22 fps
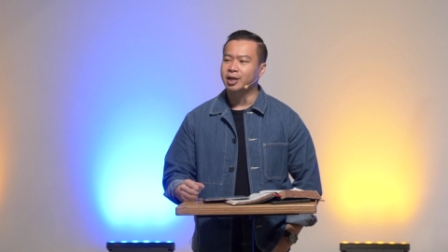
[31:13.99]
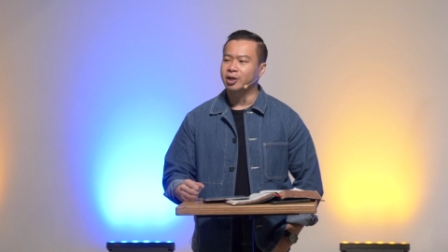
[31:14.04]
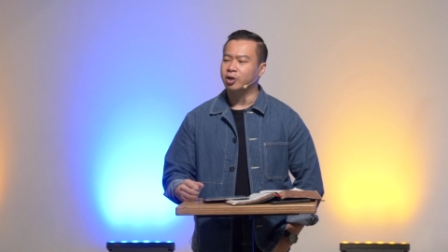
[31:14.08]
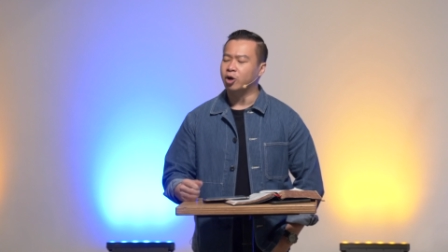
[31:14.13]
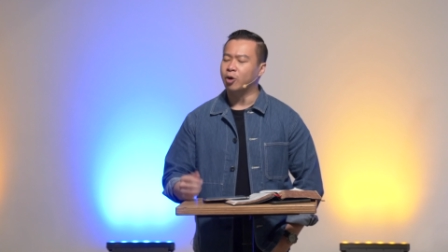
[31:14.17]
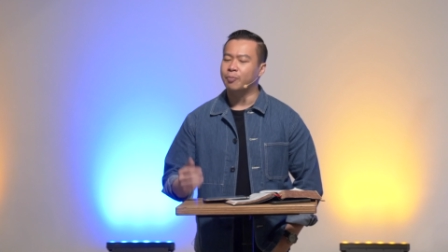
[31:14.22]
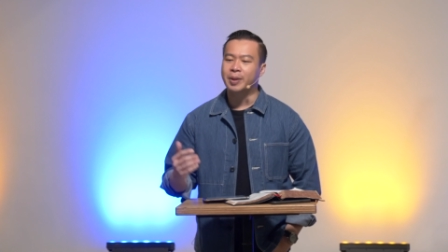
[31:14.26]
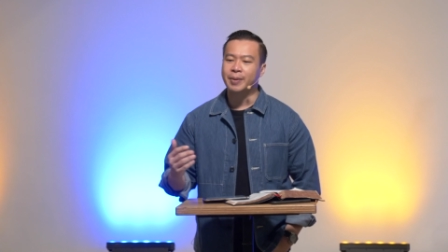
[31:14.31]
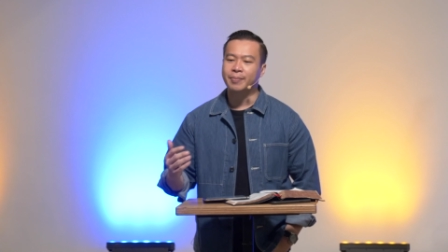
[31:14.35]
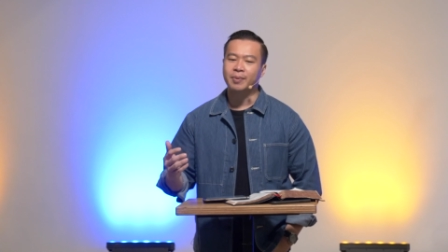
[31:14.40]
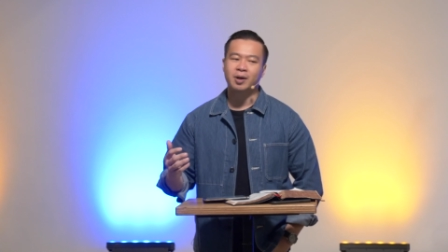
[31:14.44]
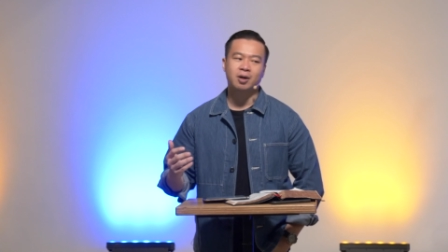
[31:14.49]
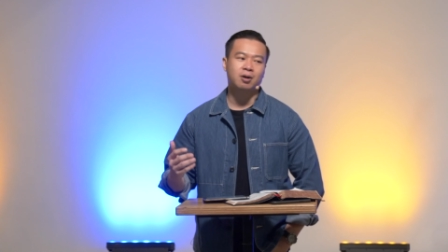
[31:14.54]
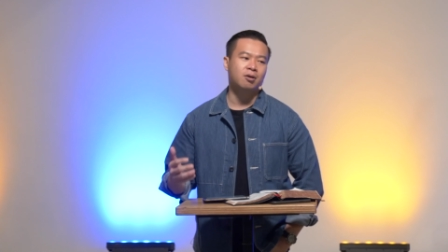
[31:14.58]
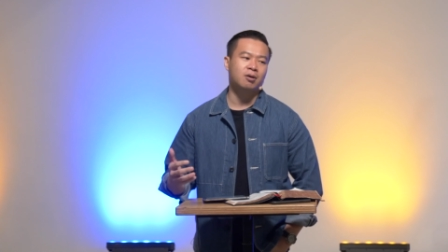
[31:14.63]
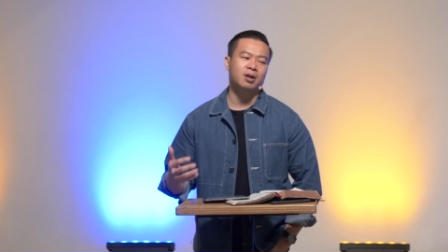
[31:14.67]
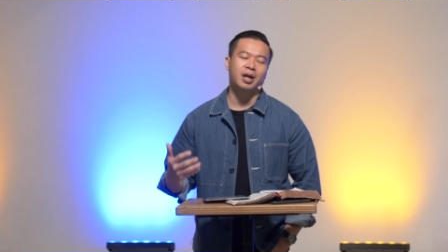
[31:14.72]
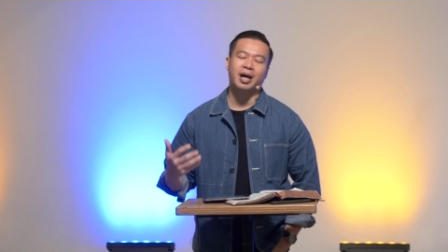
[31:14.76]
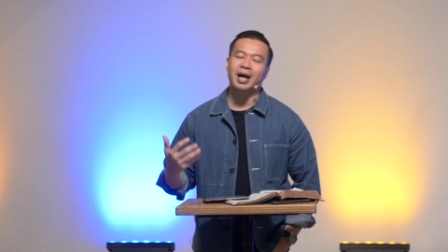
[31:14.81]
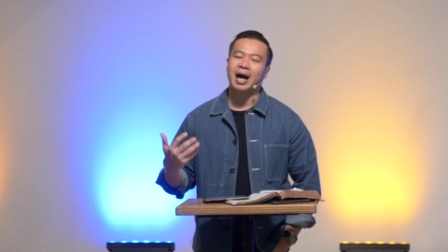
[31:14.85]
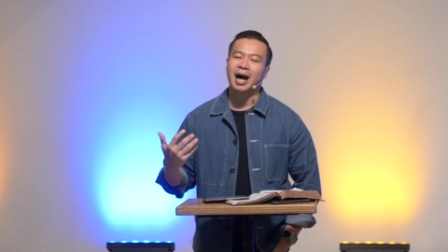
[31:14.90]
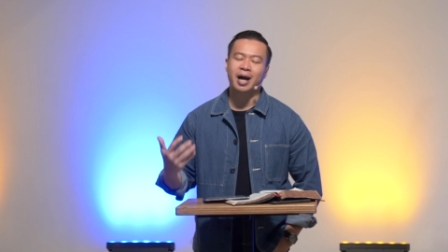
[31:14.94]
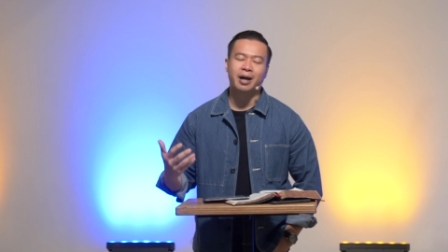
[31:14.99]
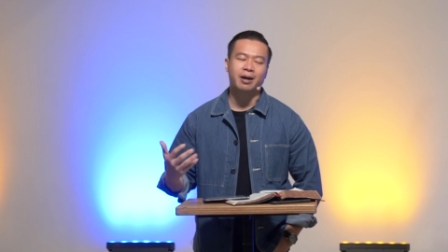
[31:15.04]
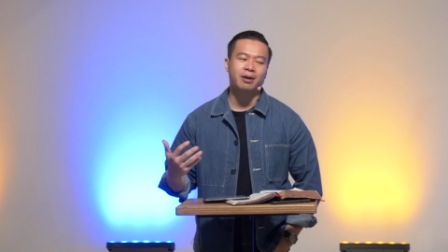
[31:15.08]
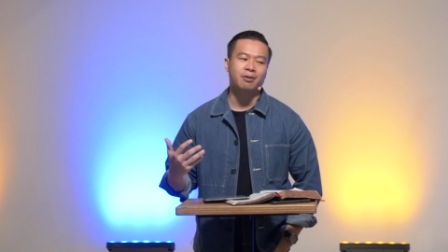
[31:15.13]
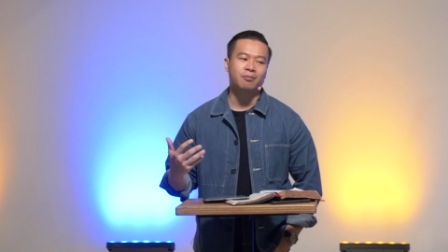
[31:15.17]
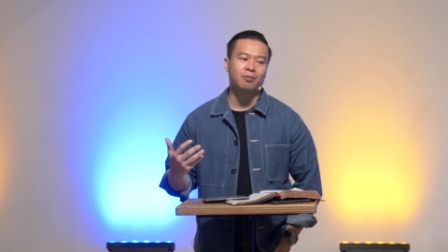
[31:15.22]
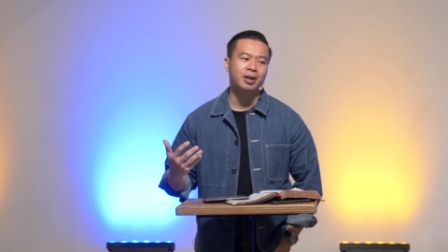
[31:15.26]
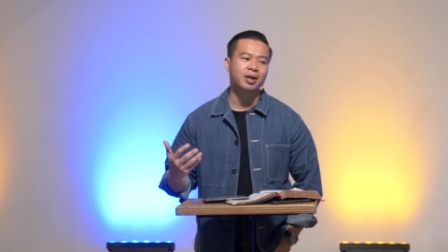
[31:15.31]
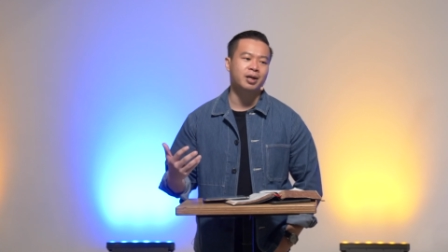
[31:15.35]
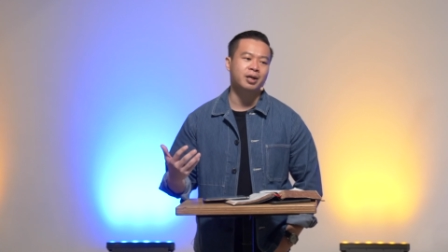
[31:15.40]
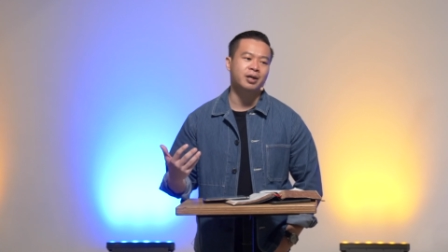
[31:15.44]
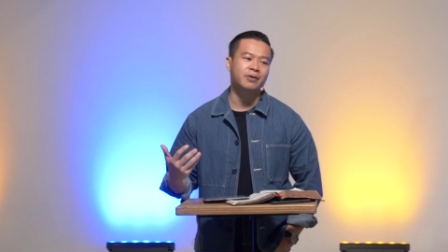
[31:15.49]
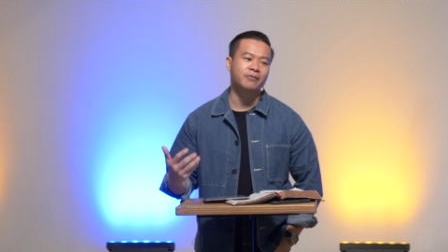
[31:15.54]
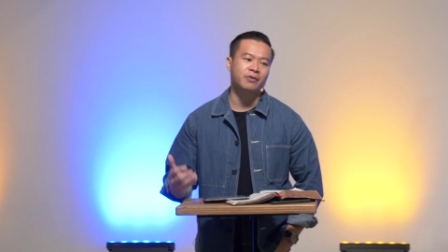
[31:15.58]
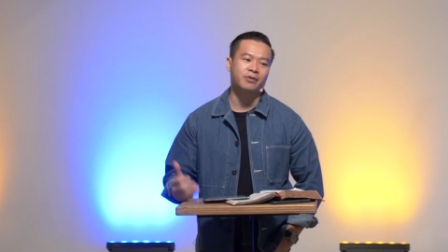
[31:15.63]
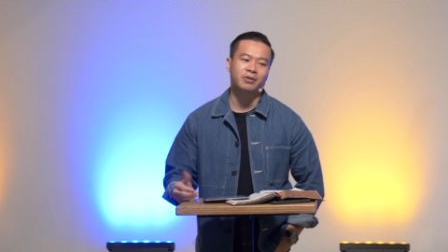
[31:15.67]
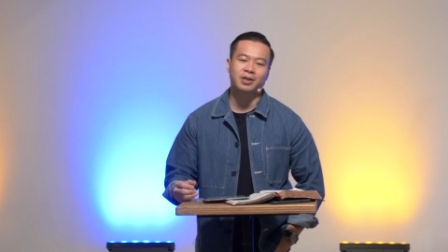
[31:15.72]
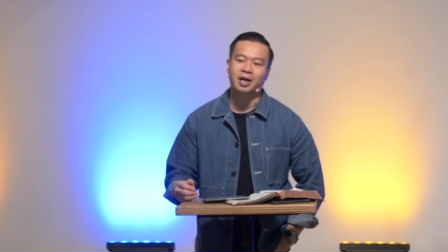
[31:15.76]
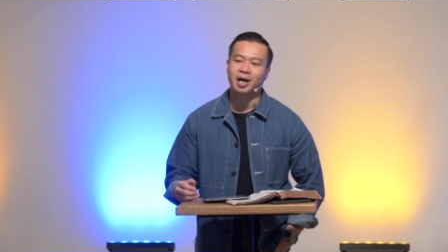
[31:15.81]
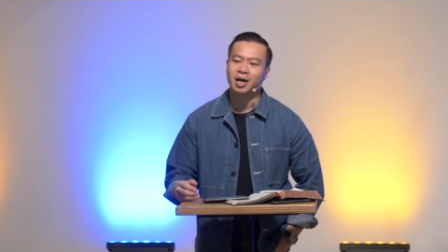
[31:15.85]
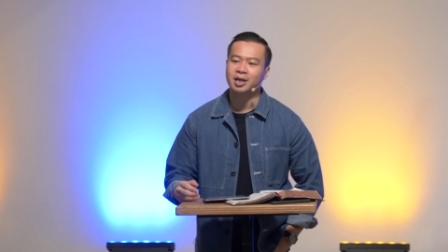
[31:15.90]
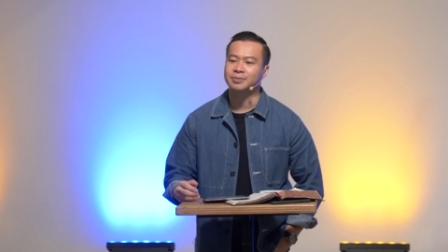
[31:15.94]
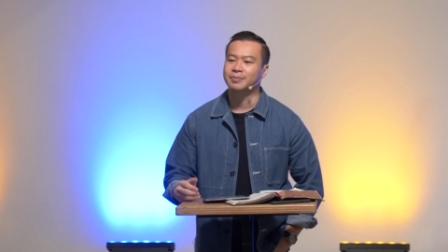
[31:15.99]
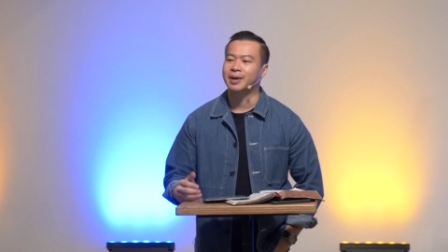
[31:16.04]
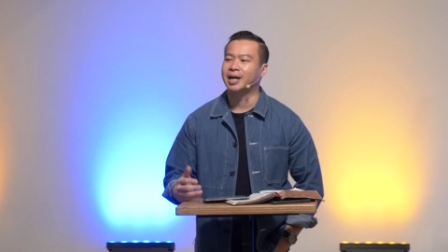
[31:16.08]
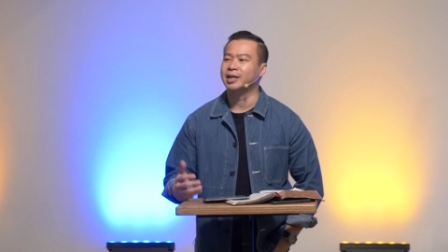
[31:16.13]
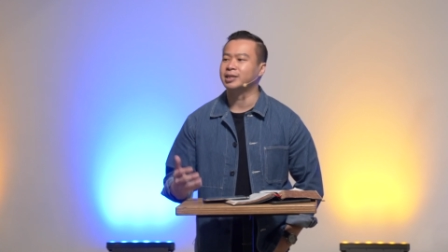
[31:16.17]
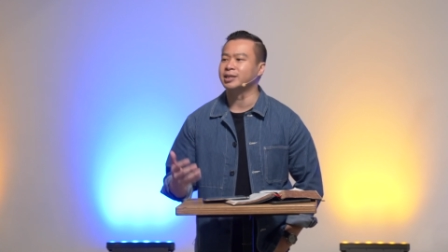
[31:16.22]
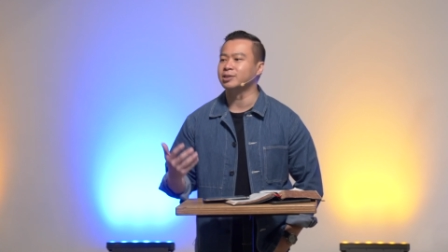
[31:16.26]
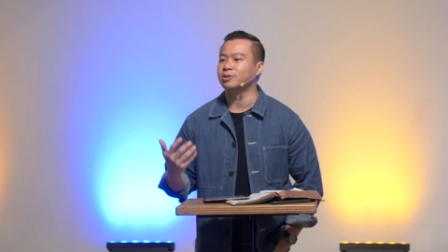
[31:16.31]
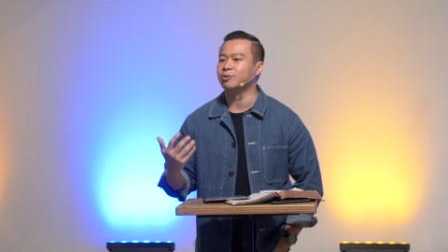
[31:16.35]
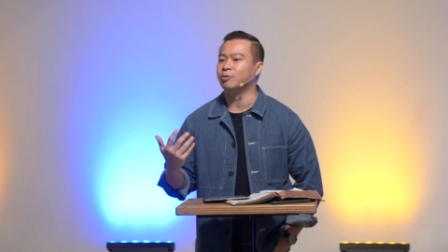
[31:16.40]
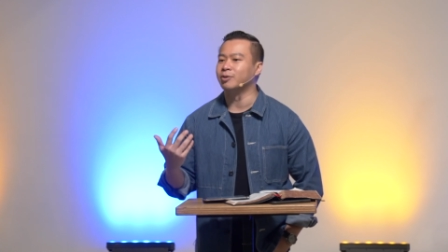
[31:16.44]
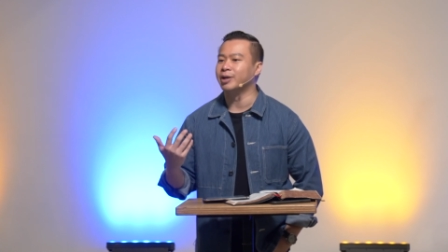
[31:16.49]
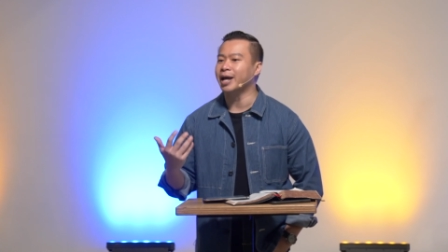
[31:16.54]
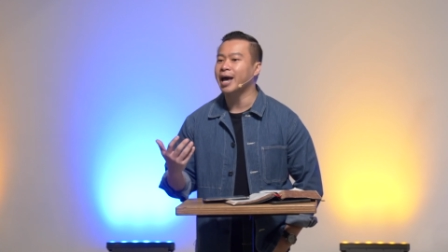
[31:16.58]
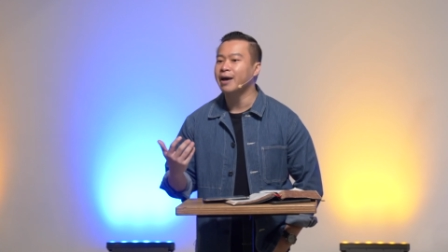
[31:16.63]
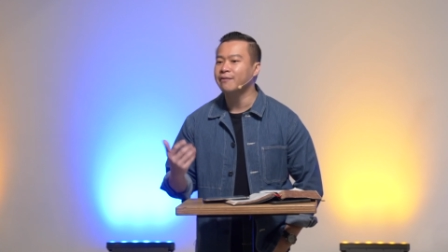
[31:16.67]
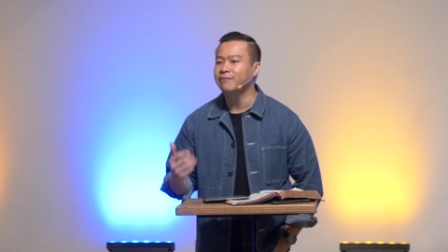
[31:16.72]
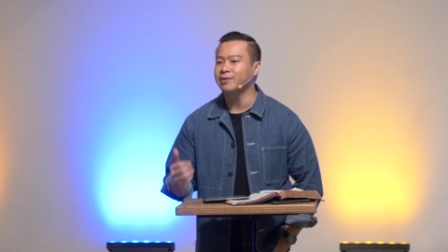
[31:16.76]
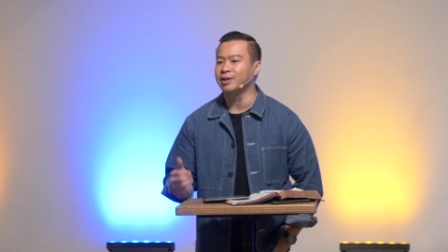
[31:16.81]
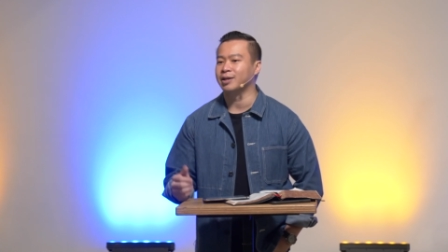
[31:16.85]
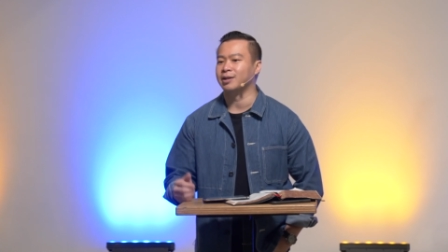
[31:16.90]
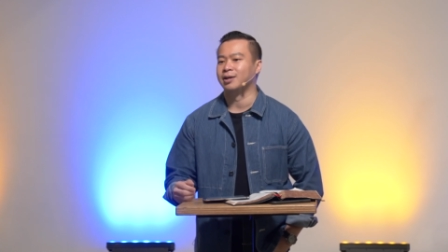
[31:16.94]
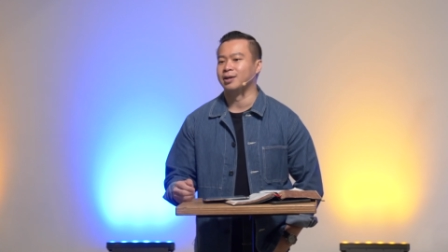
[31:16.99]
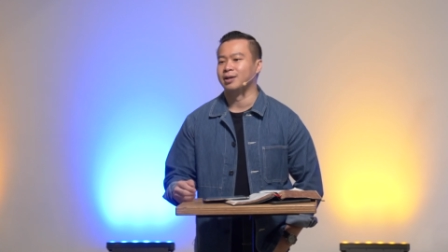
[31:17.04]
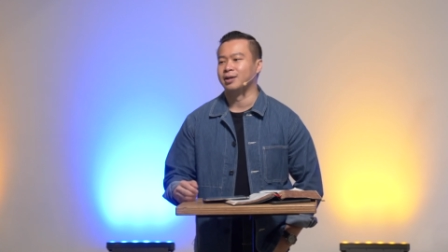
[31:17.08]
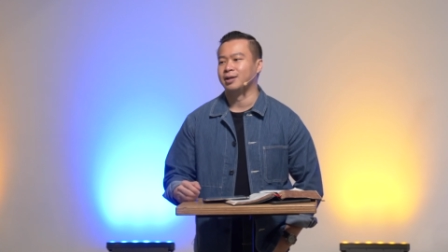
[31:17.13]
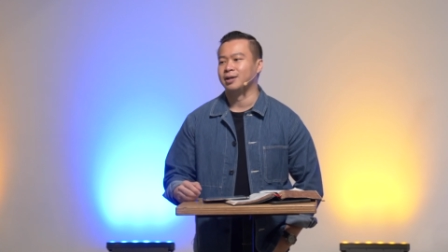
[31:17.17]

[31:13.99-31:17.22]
You know, people go like, I want the gift of tongues, but I just don't have it.